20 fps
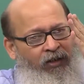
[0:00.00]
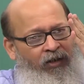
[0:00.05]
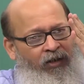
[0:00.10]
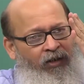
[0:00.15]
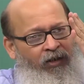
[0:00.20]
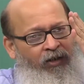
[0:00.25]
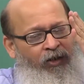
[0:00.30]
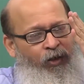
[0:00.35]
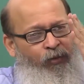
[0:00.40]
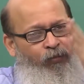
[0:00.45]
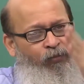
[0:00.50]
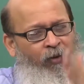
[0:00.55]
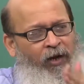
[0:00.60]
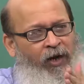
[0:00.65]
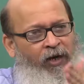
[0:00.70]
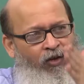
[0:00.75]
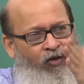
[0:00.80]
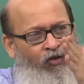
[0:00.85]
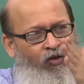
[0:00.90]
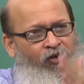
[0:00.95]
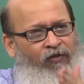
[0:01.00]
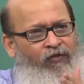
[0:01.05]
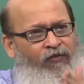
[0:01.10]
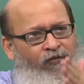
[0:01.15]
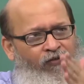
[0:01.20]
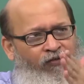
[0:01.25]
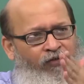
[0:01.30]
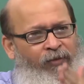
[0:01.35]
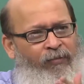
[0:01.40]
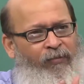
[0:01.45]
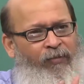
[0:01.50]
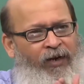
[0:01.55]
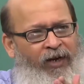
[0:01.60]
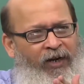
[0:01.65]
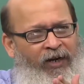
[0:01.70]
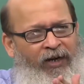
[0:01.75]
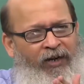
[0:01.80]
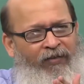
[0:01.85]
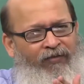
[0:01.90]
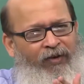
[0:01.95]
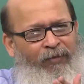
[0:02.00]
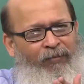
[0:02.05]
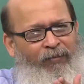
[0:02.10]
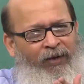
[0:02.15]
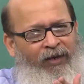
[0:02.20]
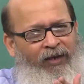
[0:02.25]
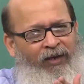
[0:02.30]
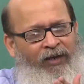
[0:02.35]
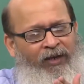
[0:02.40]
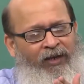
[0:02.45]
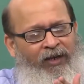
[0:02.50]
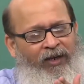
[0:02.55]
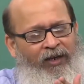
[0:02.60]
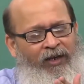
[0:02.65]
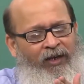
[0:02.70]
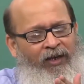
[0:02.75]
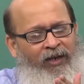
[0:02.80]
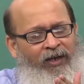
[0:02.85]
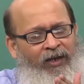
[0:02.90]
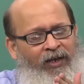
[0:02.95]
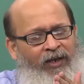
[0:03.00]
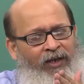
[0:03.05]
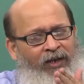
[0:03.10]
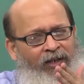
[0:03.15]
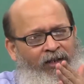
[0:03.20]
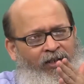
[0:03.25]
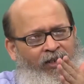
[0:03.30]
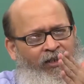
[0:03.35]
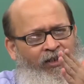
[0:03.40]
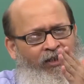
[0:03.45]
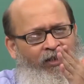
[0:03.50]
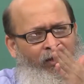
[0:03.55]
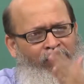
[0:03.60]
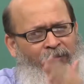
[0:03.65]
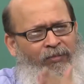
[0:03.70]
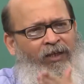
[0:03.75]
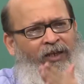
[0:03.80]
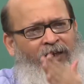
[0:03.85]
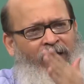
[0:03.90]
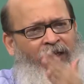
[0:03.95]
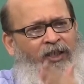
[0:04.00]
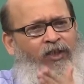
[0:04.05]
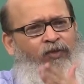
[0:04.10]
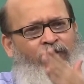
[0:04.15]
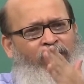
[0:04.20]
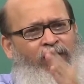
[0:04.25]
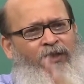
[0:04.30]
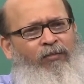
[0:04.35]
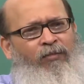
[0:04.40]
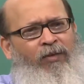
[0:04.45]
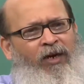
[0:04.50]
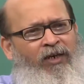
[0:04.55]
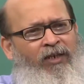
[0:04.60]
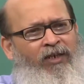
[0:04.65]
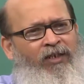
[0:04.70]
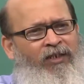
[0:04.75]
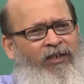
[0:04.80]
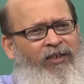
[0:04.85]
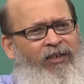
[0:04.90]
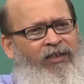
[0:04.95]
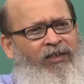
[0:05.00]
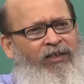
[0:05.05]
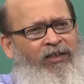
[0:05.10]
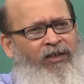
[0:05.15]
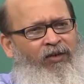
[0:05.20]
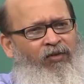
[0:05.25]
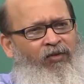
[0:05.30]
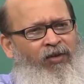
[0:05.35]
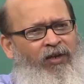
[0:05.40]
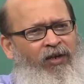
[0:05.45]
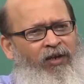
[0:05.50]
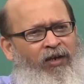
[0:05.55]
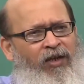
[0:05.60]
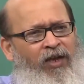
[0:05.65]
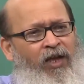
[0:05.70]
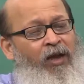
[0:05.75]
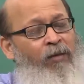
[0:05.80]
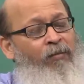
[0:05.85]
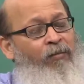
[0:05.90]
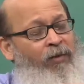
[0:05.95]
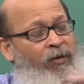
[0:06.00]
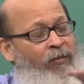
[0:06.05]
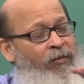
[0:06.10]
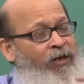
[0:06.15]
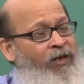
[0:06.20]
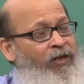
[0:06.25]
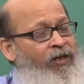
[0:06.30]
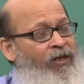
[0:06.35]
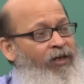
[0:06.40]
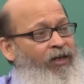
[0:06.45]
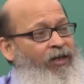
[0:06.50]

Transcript: in spite of the brain developing, there is something else which the mind is looking. Maybe